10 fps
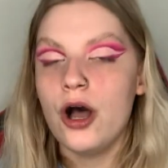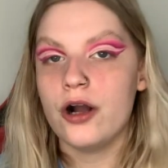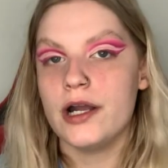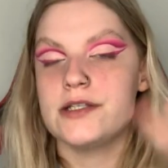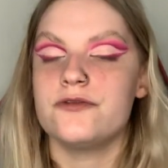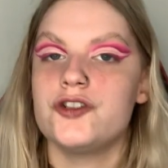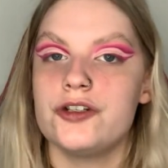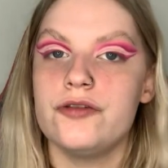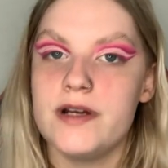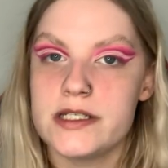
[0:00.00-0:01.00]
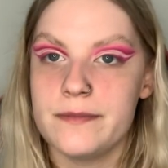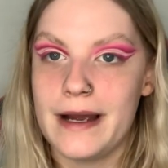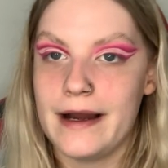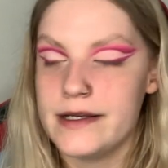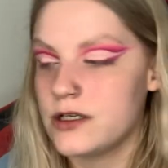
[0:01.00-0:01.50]
Okay, so I've just done the rest of my
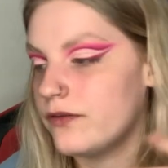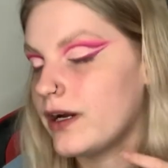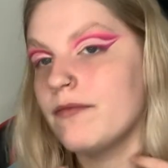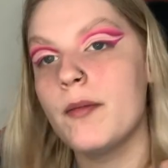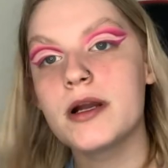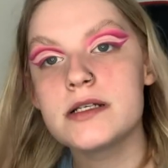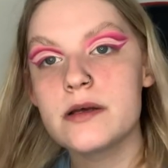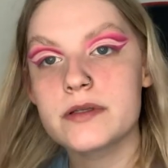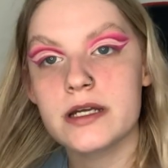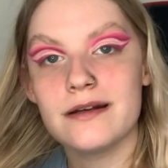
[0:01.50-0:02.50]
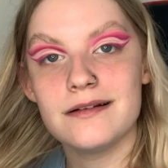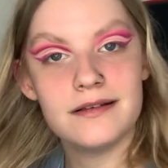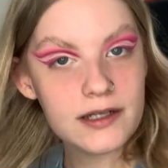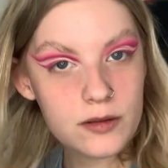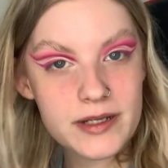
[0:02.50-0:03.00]
eyes off camera because I was getting a
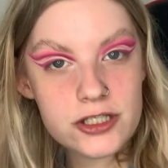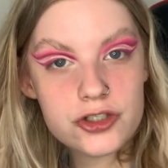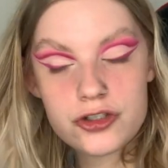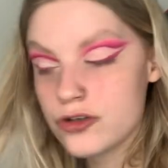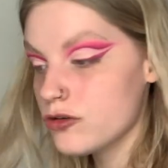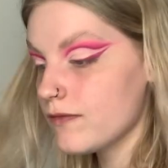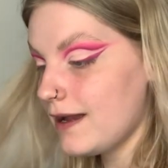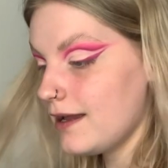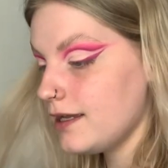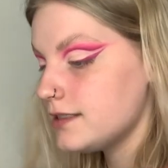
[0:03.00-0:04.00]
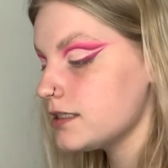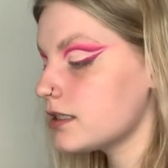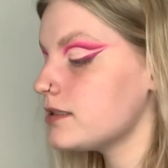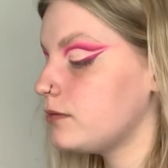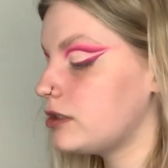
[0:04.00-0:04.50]
little bit stressed
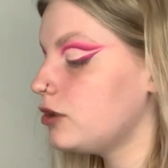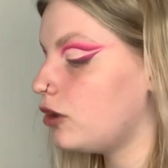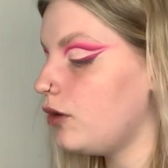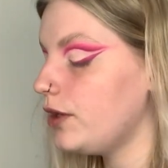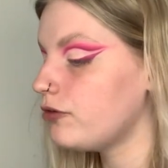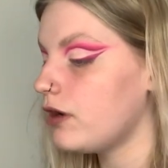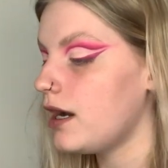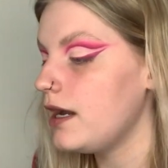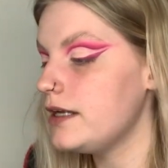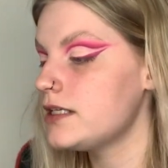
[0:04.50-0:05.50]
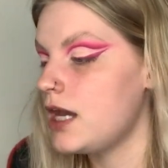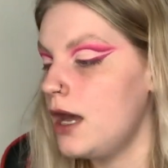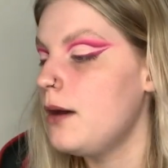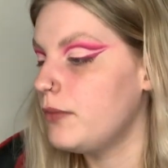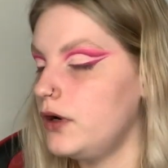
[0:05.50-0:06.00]
because it wasn't going right.
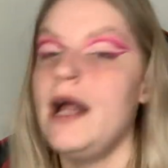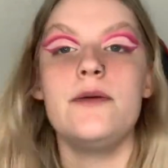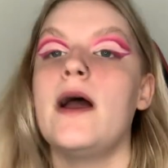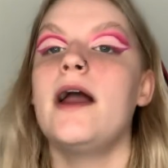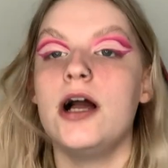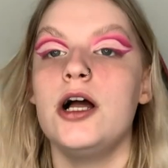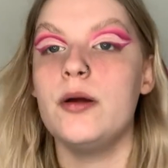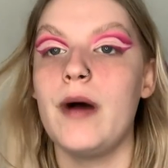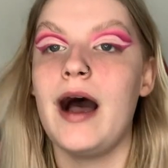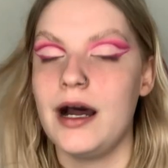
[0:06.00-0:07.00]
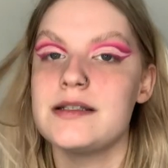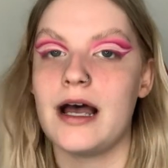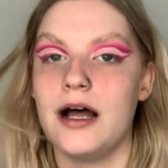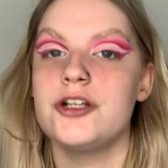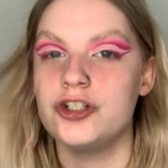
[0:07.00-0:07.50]
But anyway, eyes
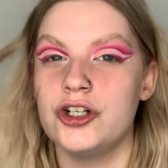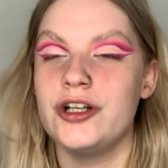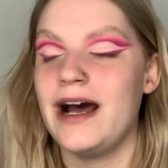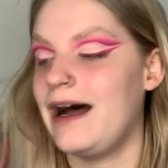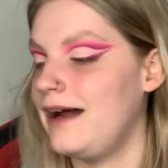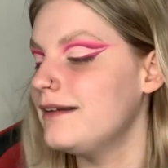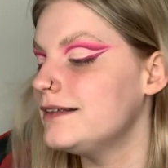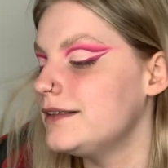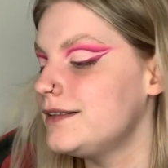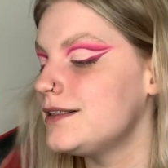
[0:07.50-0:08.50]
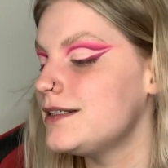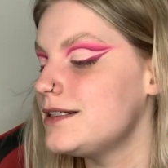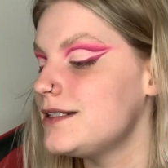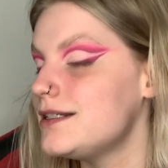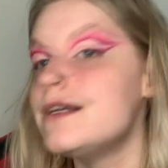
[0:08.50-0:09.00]
are done
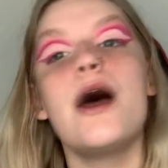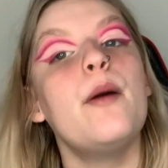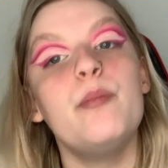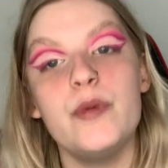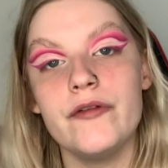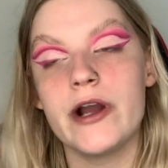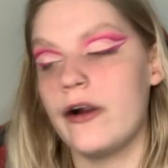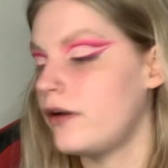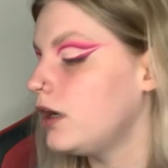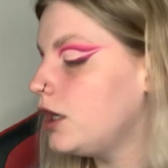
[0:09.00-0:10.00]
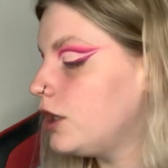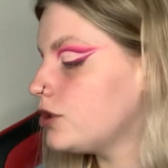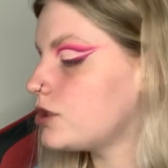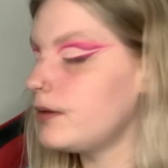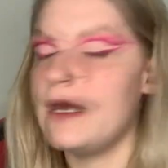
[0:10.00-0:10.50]
and moving on.
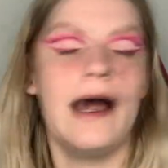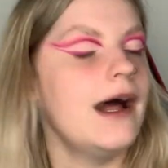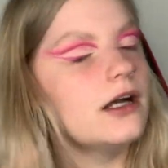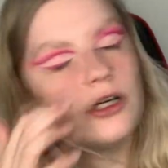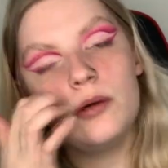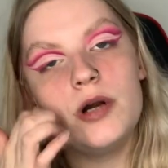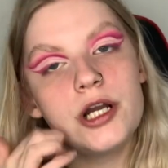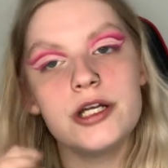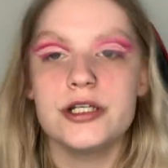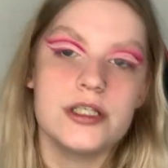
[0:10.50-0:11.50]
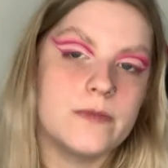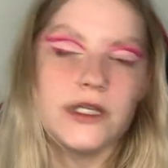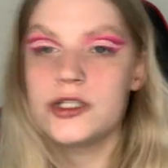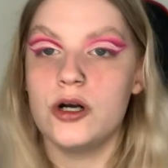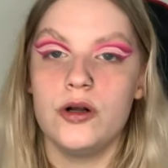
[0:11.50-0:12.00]
So yeah, co-workers been
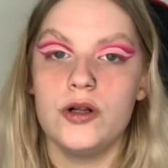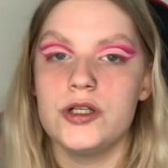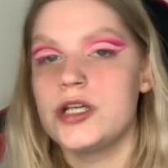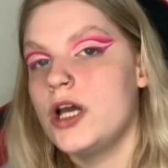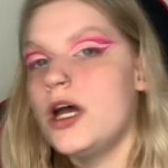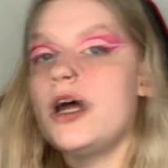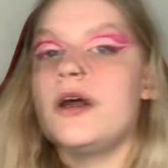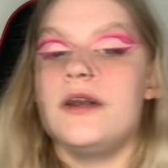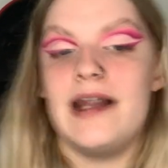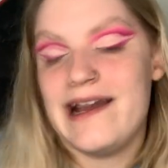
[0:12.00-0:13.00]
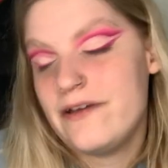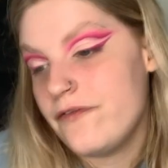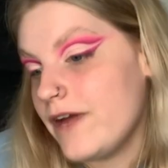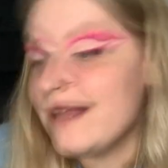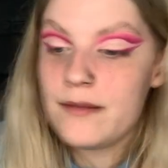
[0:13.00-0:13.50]
told,
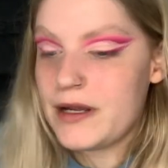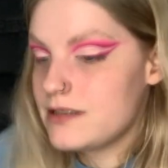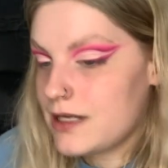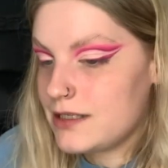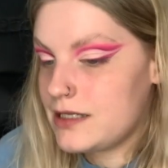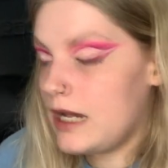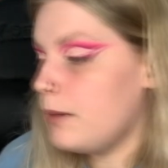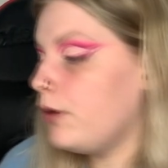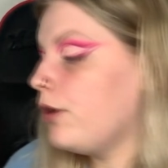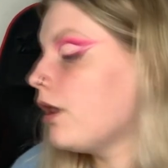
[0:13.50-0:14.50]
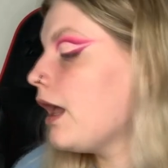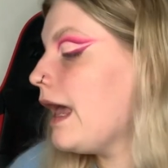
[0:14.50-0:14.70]
knife in the bedside table.